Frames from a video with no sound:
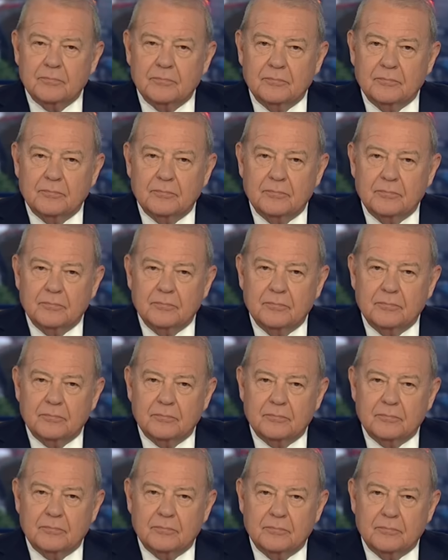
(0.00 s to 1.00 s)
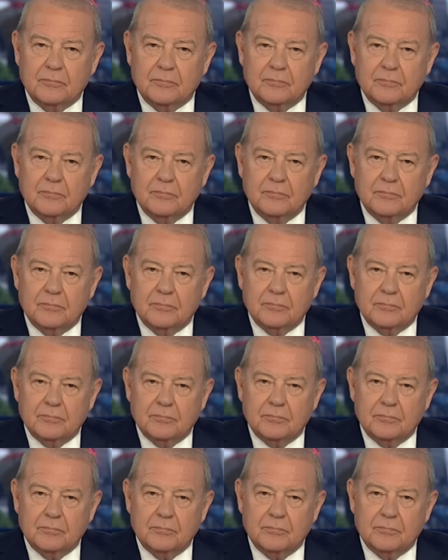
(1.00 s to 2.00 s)

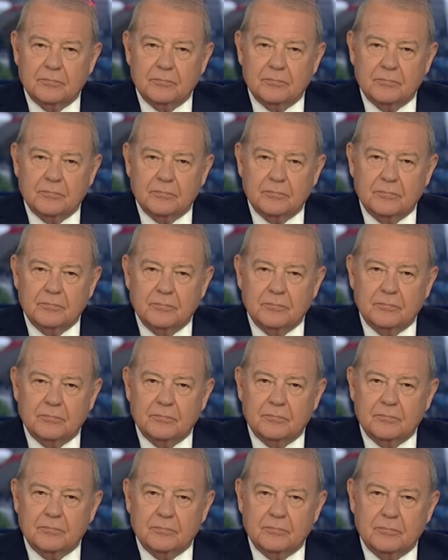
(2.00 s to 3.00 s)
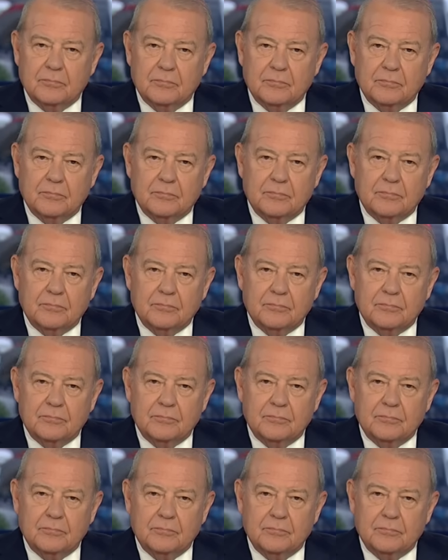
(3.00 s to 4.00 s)

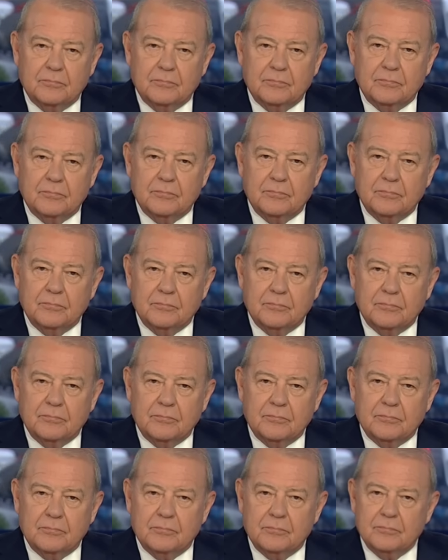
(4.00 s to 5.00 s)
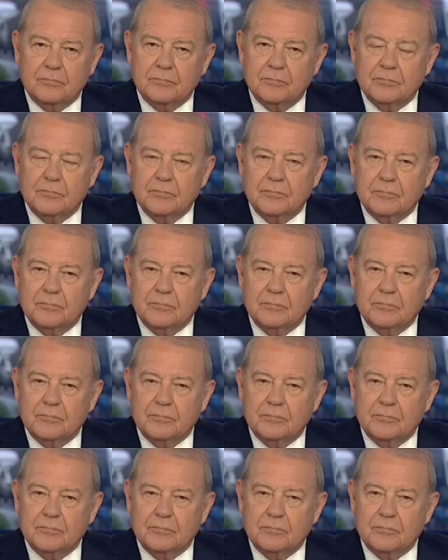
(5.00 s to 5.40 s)
[no speech]